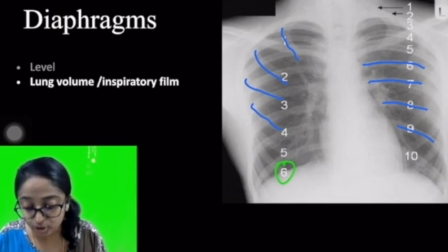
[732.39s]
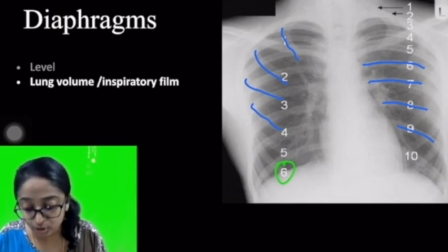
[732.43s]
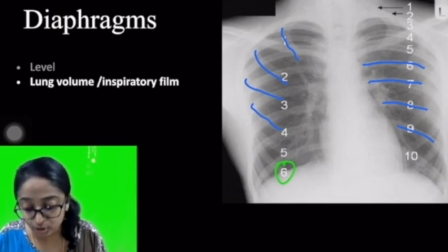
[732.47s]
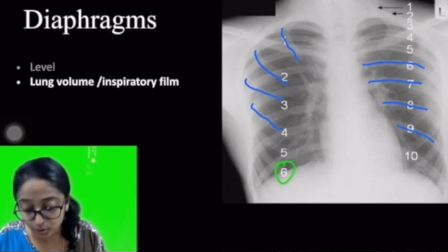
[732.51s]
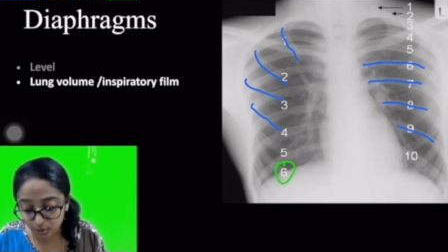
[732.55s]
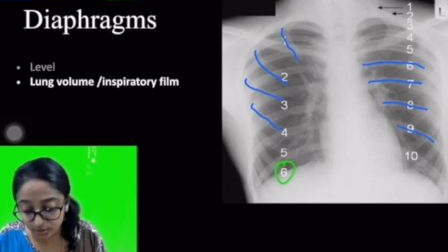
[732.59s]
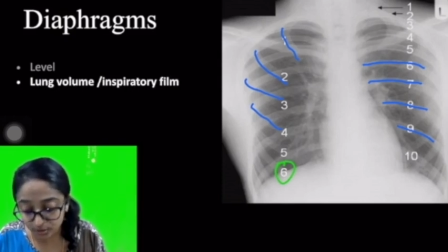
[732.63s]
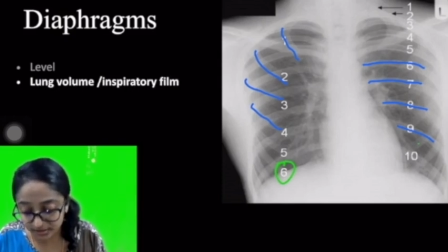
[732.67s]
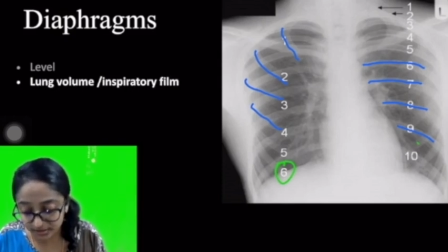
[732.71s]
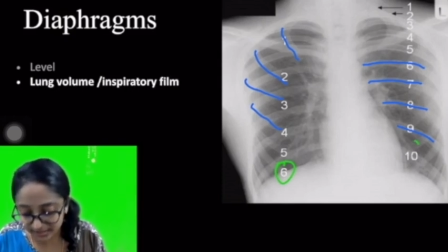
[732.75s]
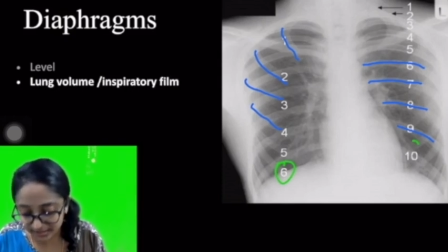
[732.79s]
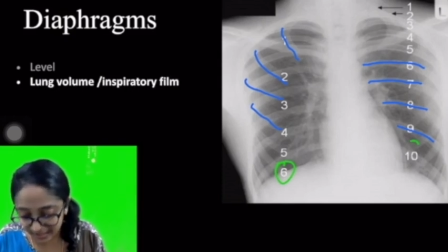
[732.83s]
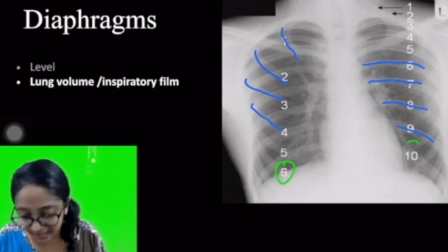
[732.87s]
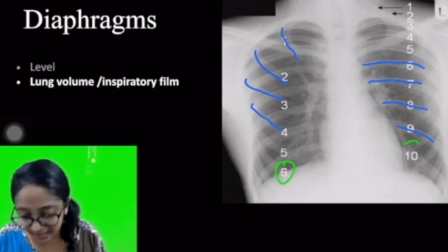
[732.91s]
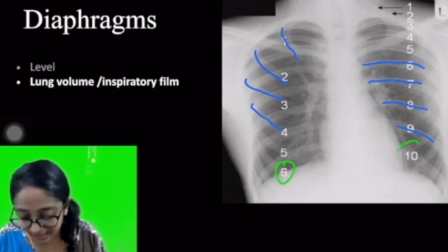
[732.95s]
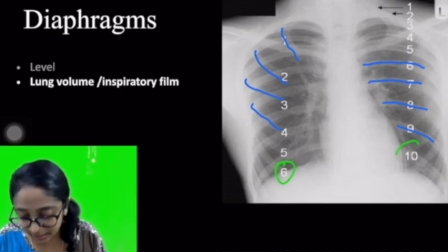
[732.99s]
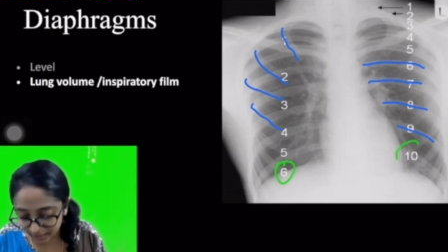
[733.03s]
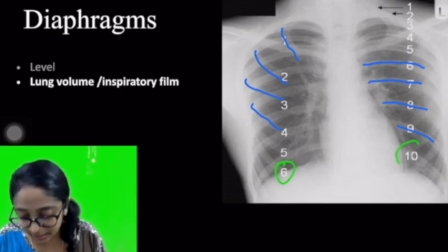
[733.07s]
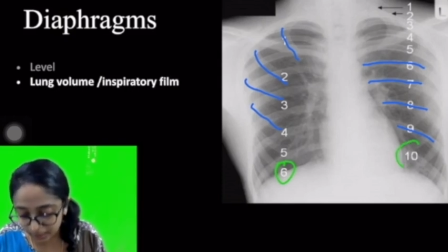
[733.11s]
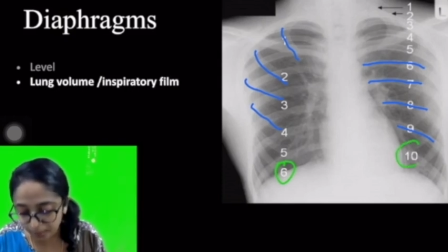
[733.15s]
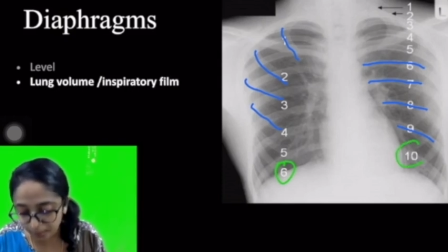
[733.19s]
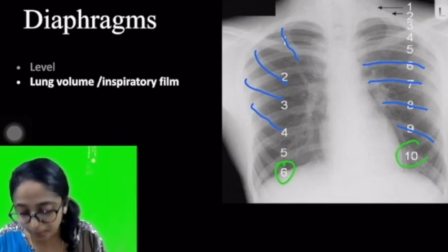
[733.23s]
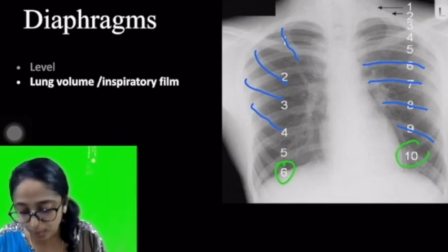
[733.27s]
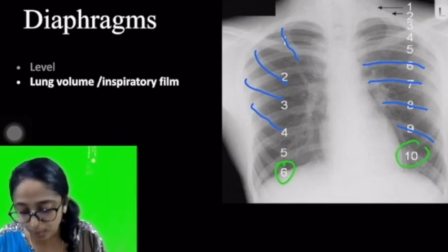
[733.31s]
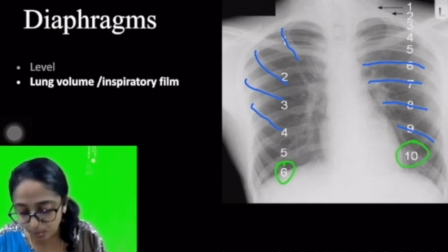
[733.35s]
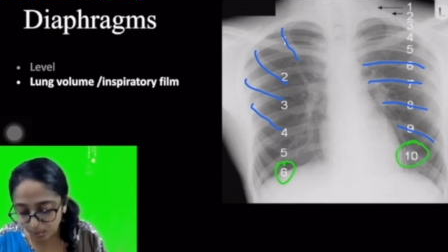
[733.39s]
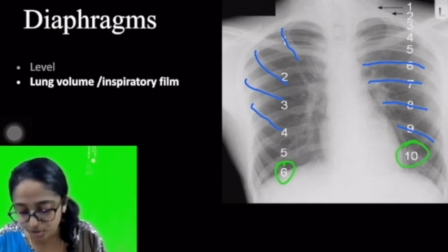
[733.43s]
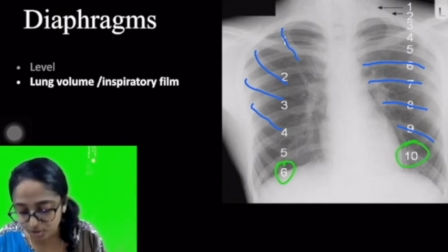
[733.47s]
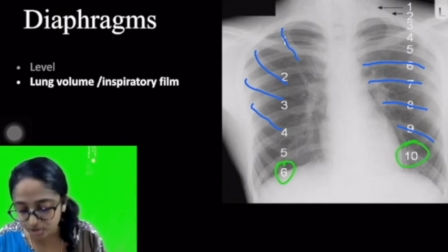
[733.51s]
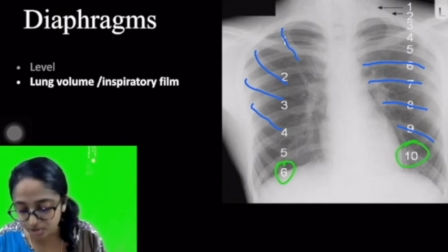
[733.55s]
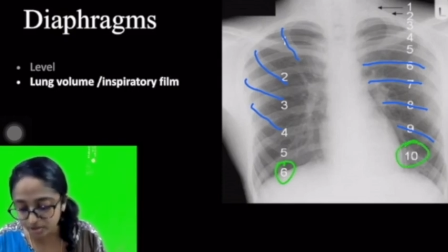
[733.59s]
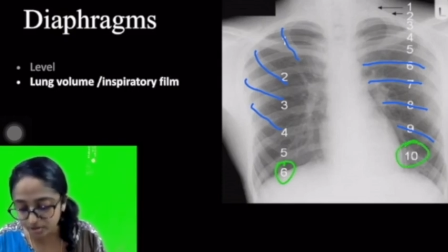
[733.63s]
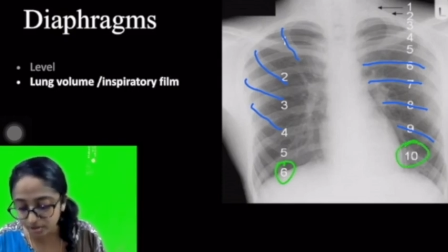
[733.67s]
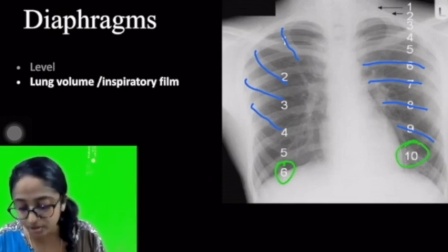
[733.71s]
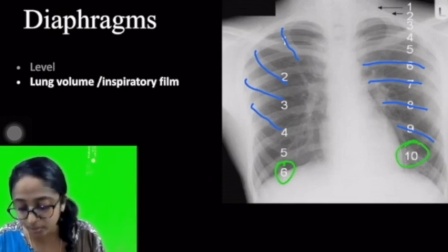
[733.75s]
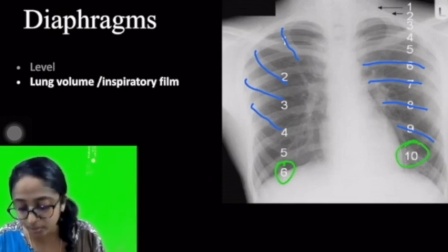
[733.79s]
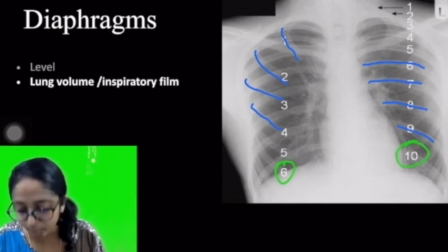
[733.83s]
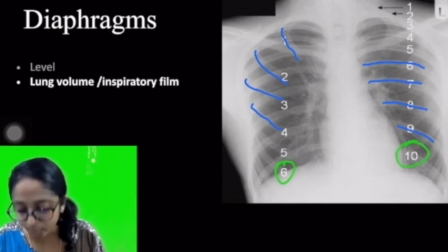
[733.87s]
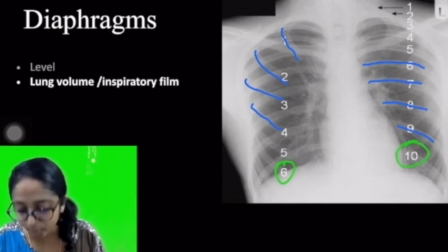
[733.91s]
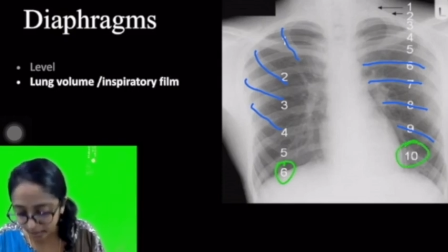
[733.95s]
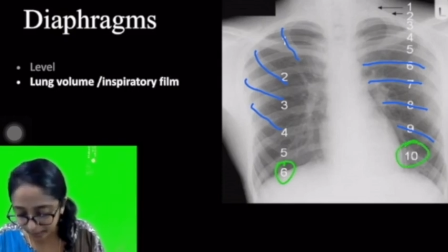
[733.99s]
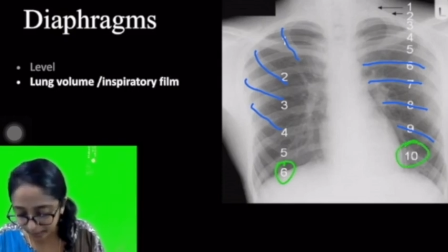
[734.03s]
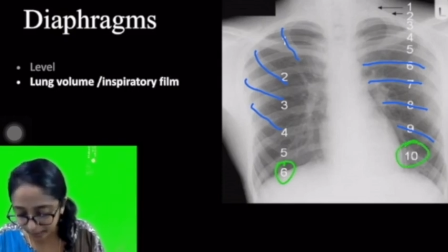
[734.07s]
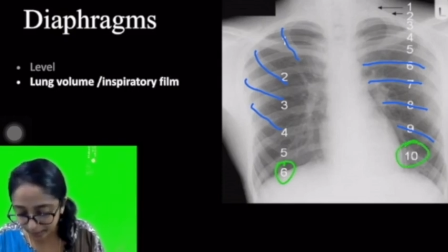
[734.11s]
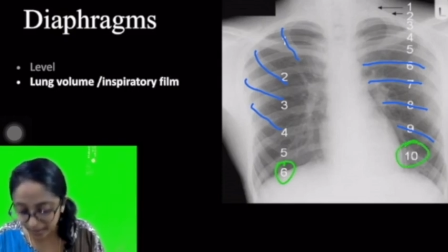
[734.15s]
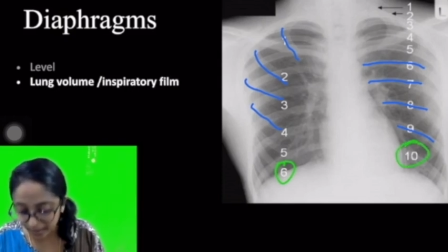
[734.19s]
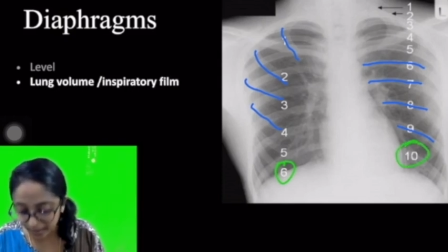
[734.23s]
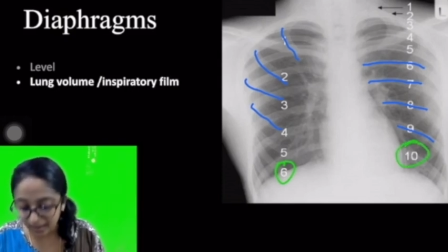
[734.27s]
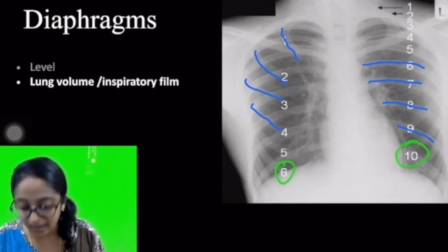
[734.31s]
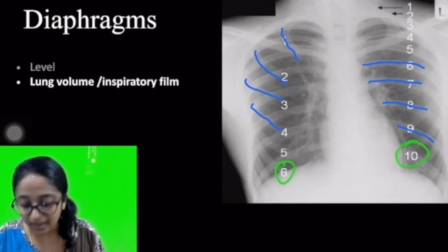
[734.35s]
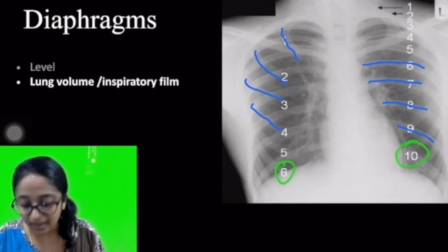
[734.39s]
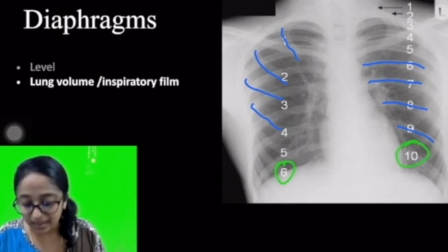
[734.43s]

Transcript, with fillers: to 10th posterior rib